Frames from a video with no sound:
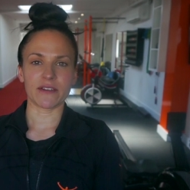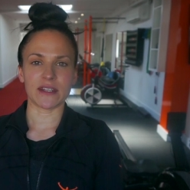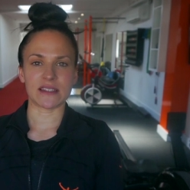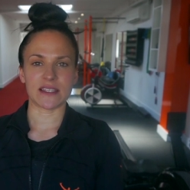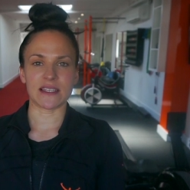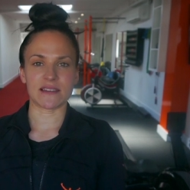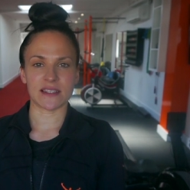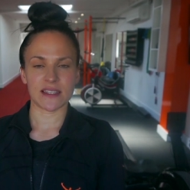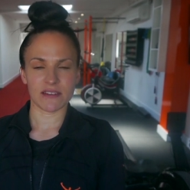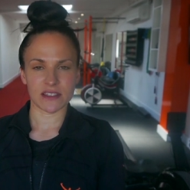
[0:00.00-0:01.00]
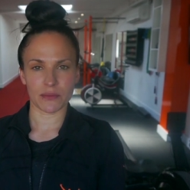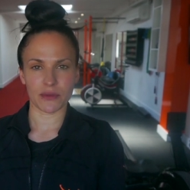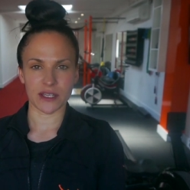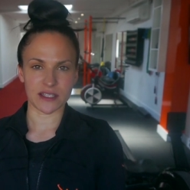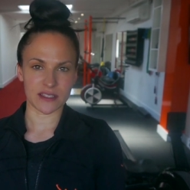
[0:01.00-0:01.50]
only sees it as there is
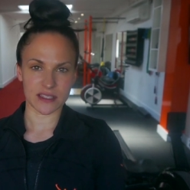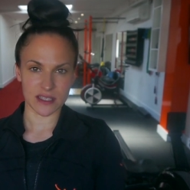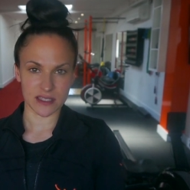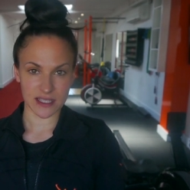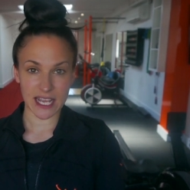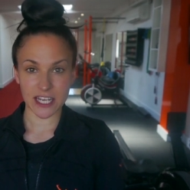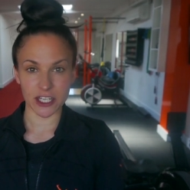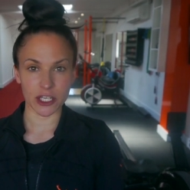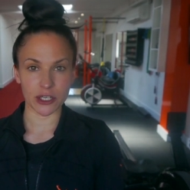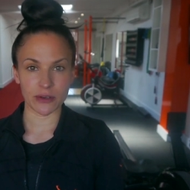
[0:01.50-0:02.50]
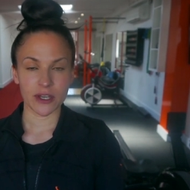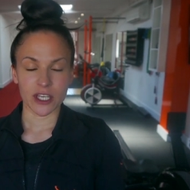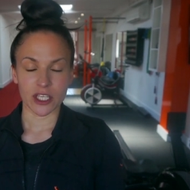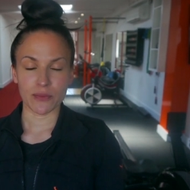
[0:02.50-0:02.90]
something to sustain you,